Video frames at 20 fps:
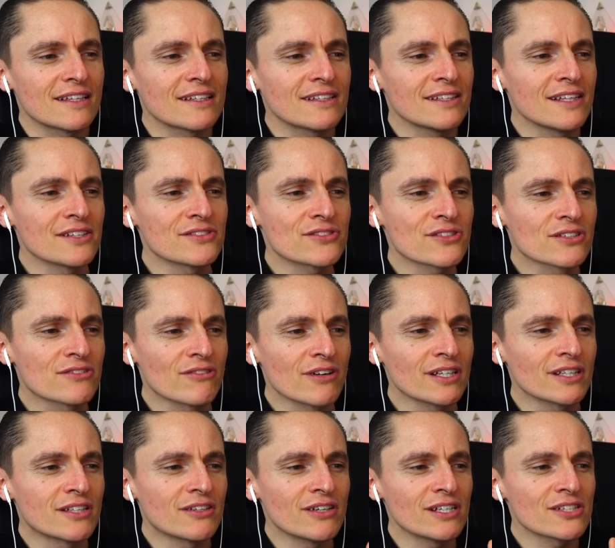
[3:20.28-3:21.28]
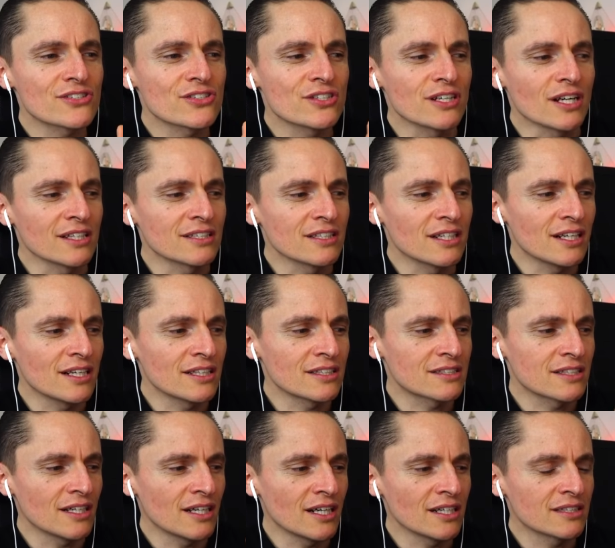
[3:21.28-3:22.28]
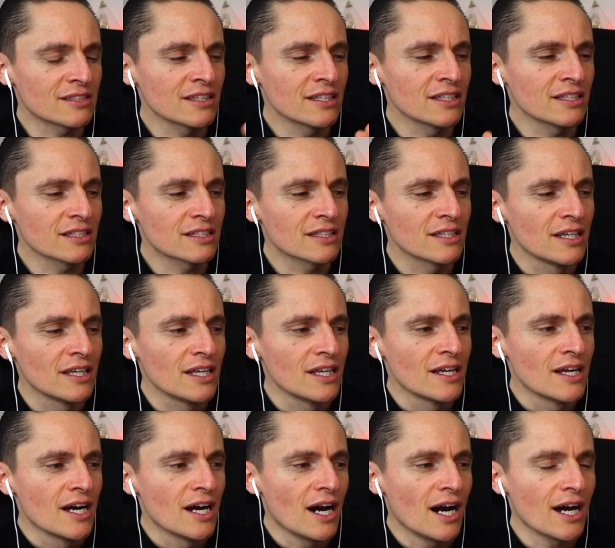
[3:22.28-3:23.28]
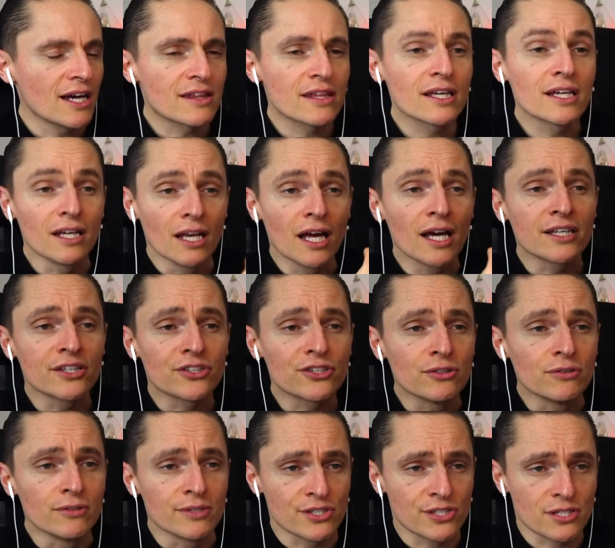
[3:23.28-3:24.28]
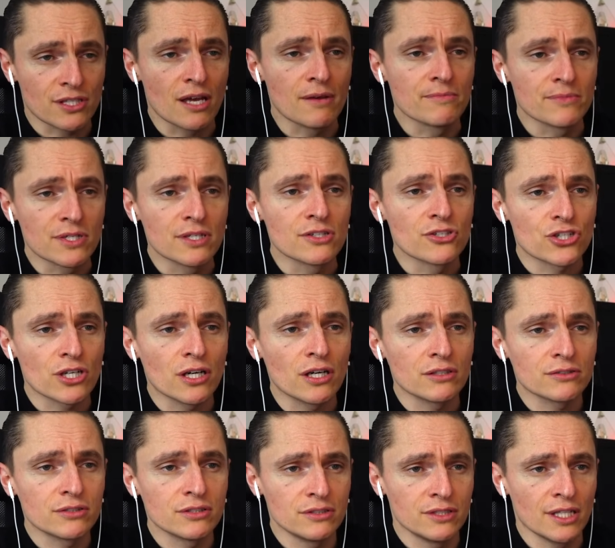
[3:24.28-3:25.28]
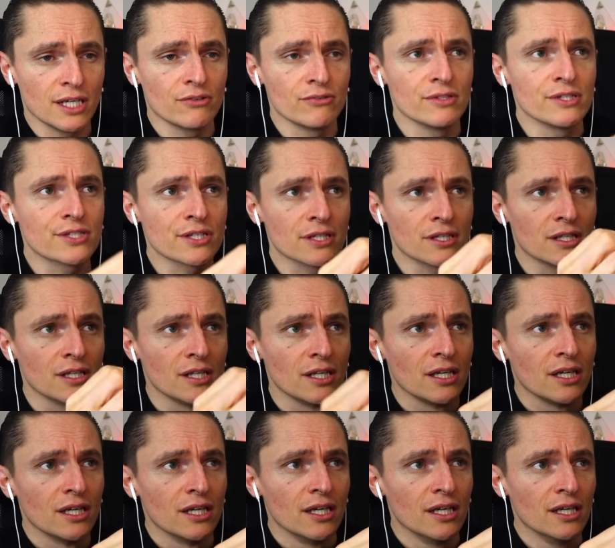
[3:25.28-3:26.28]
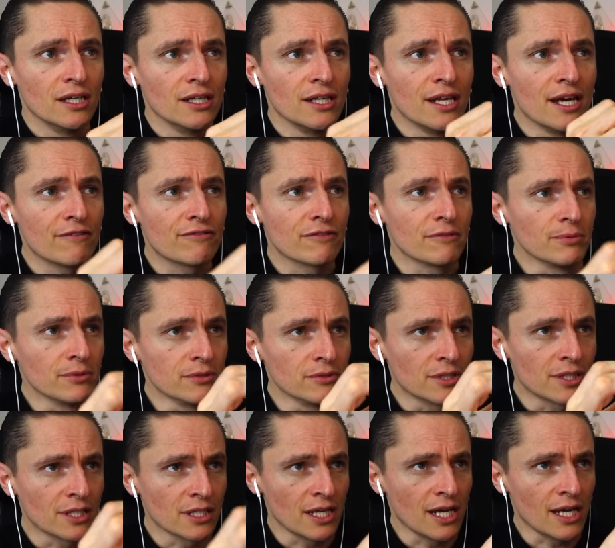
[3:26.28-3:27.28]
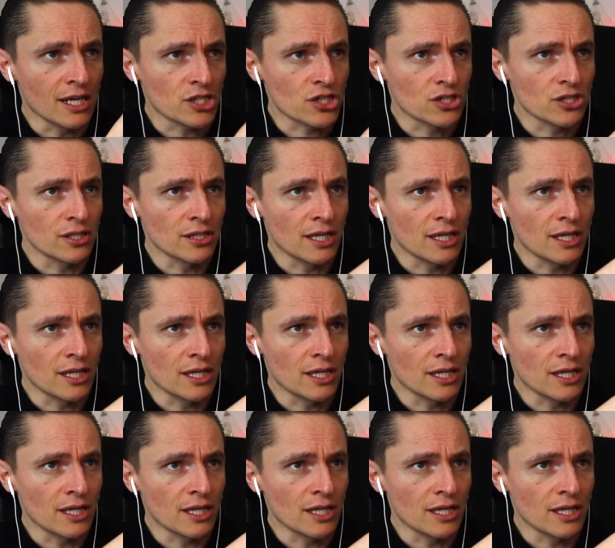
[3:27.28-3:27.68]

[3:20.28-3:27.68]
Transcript: Yeah, that's a great question. I think like you, it stems in childhood. Yeah. There is an ineffable connection,